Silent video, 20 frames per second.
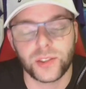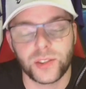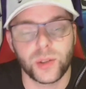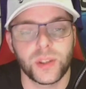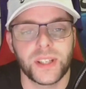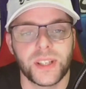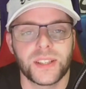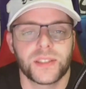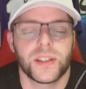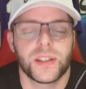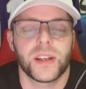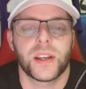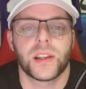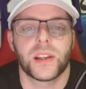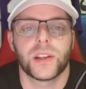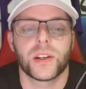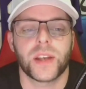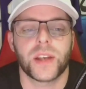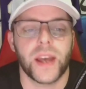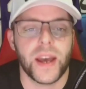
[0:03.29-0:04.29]
So let's take a
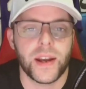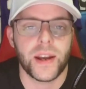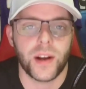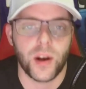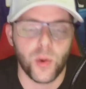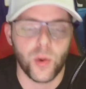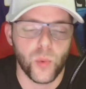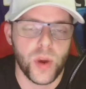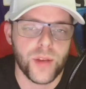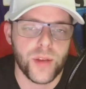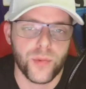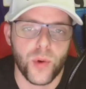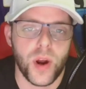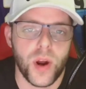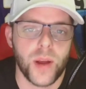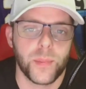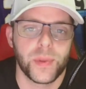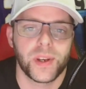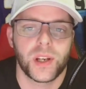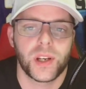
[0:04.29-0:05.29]
look at our waiver
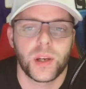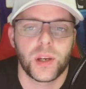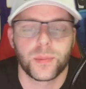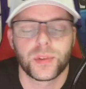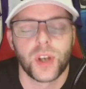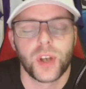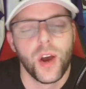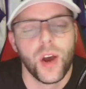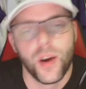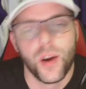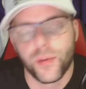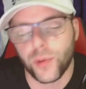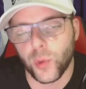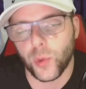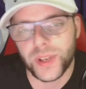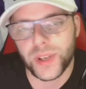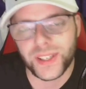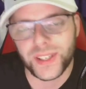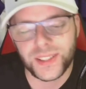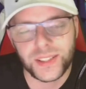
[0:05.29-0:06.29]
wire pickups for
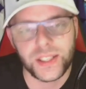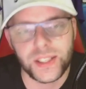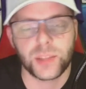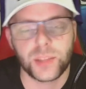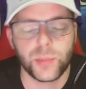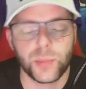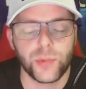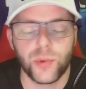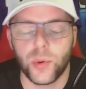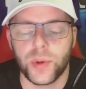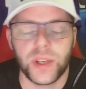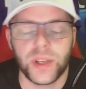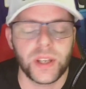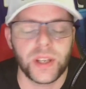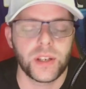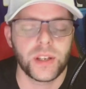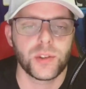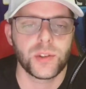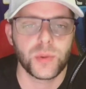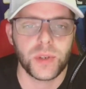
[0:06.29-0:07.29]
week six. Before we
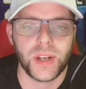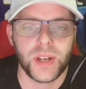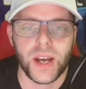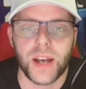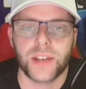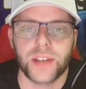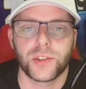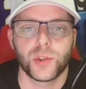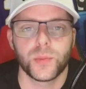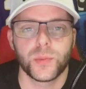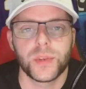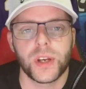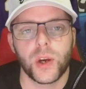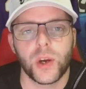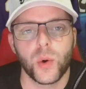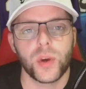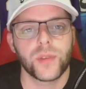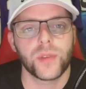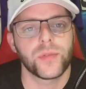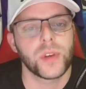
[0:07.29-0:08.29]
get into it, guys, do me a
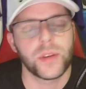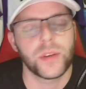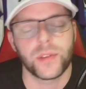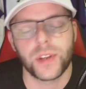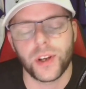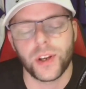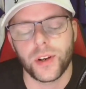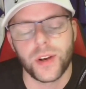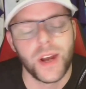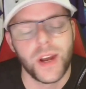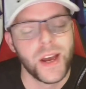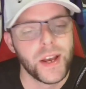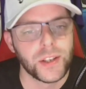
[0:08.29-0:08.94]
quick favor there.